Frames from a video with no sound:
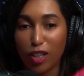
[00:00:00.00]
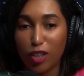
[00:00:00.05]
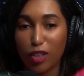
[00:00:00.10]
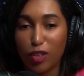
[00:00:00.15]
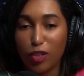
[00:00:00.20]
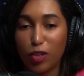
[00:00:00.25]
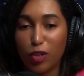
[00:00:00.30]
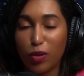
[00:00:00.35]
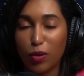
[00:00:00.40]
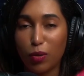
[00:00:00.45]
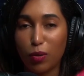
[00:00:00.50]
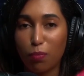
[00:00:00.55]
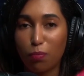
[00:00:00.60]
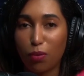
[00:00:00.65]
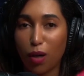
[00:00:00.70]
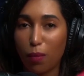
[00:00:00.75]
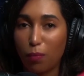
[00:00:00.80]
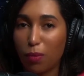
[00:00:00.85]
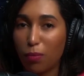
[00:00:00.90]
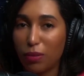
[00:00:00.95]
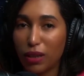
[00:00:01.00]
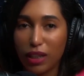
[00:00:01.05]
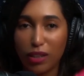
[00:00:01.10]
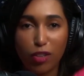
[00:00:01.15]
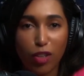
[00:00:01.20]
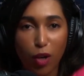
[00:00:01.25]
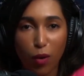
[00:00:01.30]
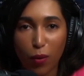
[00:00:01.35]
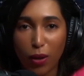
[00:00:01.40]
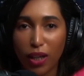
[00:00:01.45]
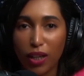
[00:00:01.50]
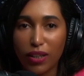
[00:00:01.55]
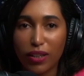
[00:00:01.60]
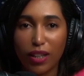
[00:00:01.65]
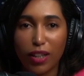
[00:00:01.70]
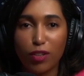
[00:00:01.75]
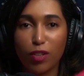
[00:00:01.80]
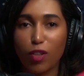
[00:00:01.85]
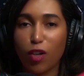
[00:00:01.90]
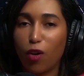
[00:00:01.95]
You probably know it
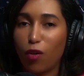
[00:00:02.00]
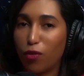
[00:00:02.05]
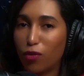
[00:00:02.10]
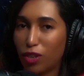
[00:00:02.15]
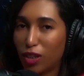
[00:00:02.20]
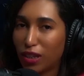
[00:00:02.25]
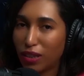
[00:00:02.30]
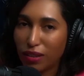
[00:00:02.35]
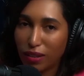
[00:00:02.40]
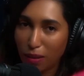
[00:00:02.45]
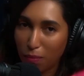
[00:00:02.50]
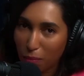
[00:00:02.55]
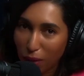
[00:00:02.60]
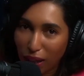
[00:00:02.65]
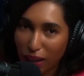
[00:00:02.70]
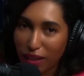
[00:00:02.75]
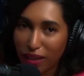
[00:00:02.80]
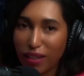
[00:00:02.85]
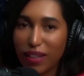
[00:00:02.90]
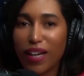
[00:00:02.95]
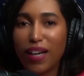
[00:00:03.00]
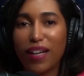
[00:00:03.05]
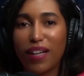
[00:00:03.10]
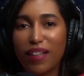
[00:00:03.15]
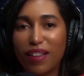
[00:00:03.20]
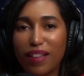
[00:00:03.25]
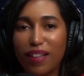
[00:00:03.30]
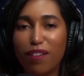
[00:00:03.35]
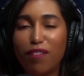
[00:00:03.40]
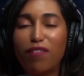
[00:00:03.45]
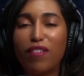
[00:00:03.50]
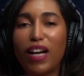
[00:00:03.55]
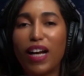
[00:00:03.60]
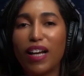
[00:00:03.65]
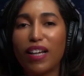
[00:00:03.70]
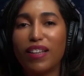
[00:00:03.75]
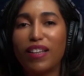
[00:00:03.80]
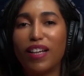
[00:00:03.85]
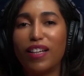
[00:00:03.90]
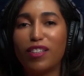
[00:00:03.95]
and you overestimate the
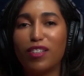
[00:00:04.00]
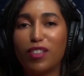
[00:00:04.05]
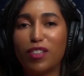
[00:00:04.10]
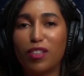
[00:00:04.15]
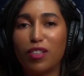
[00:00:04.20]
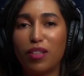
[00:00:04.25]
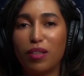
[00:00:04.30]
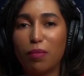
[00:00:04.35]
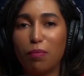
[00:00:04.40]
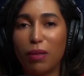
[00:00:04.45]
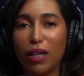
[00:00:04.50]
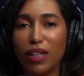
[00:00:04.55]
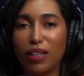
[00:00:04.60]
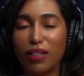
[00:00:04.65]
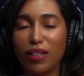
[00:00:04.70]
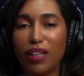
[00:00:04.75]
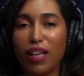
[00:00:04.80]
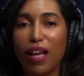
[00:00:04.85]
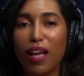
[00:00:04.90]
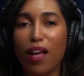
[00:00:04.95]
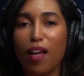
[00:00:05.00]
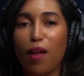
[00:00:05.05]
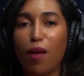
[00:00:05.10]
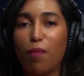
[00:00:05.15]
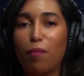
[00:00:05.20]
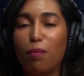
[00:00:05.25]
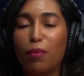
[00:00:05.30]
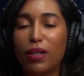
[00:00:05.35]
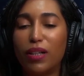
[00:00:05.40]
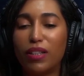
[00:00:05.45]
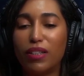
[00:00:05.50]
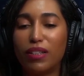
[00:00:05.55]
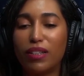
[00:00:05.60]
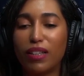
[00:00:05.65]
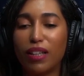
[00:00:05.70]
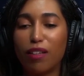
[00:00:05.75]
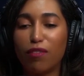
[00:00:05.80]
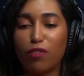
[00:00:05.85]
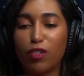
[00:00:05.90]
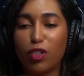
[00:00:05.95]
fact that you're the best. But
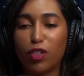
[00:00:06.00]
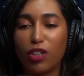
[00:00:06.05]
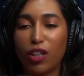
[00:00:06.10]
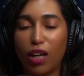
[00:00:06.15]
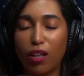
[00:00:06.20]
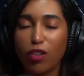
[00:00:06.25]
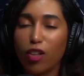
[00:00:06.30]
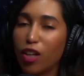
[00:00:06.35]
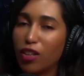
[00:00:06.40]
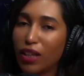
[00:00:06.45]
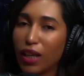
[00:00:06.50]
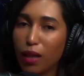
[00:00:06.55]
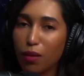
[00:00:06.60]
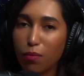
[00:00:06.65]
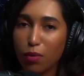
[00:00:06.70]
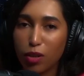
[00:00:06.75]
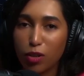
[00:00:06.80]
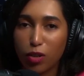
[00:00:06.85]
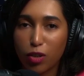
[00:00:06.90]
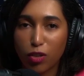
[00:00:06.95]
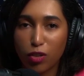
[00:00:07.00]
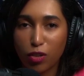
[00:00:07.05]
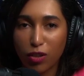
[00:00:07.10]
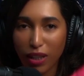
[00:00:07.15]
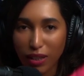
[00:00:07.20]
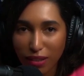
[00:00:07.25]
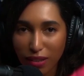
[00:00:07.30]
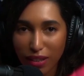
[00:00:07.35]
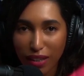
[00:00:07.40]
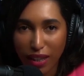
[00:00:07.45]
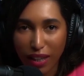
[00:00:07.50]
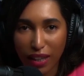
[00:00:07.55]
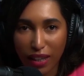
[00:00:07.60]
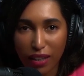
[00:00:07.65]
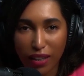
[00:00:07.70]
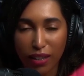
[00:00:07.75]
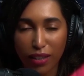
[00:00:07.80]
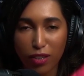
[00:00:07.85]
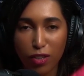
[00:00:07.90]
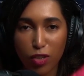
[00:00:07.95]
if you're not able to translate
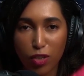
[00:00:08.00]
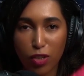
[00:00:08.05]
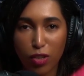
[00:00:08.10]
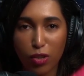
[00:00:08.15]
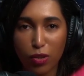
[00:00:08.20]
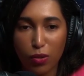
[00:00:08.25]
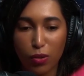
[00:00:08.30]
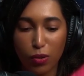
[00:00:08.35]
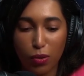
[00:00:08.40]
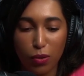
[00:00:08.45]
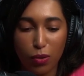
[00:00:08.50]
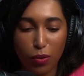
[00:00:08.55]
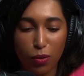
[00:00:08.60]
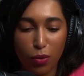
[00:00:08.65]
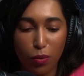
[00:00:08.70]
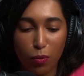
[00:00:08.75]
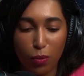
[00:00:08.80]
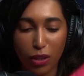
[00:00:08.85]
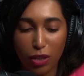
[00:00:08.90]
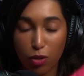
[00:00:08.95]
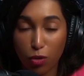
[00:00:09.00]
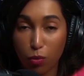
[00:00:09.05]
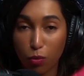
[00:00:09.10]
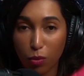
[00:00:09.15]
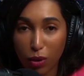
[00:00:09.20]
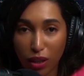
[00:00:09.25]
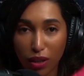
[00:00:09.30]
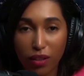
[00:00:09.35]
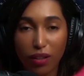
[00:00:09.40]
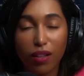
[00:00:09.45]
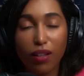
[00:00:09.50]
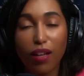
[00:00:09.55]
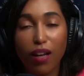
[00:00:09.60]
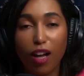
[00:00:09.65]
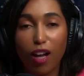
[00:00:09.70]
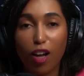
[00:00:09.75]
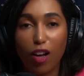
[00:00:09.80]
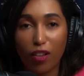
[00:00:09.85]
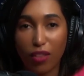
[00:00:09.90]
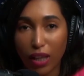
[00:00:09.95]
it to what's written
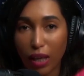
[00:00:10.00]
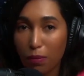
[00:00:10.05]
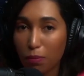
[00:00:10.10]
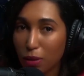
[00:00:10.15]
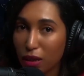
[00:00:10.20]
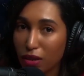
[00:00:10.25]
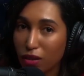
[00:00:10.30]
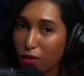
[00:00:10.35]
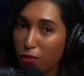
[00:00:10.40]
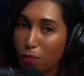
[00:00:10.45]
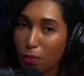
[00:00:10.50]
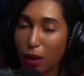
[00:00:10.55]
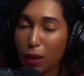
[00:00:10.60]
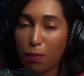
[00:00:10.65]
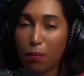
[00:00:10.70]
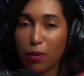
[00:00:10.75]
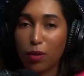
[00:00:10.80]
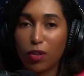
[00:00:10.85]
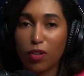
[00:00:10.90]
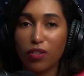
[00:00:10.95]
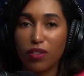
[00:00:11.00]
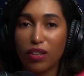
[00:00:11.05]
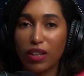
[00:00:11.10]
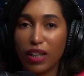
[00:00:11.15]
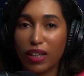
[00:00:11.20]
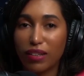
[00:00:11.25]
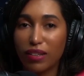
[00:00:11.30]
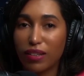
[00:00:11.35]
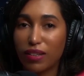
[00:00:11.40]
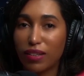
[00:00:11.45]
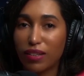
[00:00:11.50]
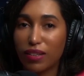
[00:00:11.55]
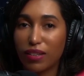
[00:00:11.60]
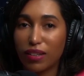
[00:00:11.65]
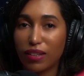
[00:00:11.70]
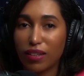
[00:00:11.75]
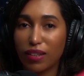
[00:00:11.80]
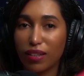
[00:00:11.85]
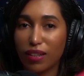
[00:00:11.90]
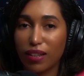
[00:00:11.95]
on that piece of paper, that's
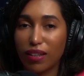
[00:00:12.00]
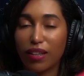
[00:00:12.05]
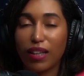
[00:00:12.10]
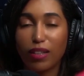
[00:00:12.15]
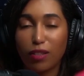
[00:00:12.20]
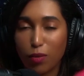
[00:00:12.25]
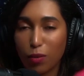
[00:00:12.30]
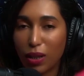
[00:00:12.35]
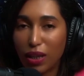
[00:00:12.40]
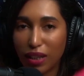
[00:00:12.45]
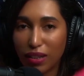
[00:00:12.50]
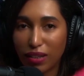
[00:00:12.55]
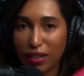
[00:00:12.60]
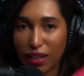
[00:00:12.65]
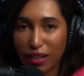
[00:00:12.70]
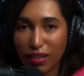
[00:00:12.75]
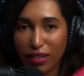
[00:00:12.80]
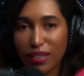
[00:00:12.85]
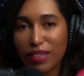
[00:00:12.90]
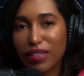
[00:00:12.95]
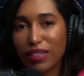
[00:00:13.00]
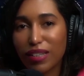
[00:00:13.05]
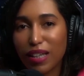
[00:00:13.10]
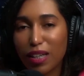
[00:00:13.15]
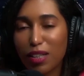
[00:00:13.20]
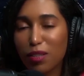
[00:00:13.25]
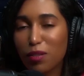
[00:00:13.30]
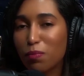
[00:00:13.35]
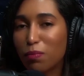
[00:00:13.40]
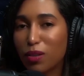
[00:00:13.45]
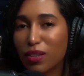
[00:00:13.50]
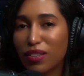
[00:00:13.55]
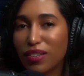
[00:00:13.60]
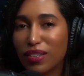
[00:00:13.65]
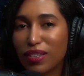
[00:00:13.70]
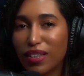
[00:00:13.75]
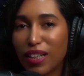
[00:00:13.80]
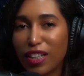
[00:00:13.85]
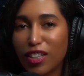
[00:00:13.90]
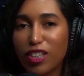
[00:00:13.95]
why I said it's a sales
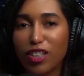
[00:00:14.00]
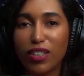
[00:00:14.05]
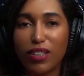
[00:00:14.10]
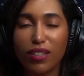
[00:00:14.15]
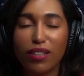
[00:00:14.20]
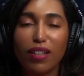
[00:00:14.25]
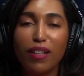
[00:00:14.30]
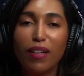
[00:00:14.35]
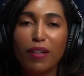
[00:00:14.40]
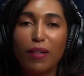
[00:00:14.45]
presentation.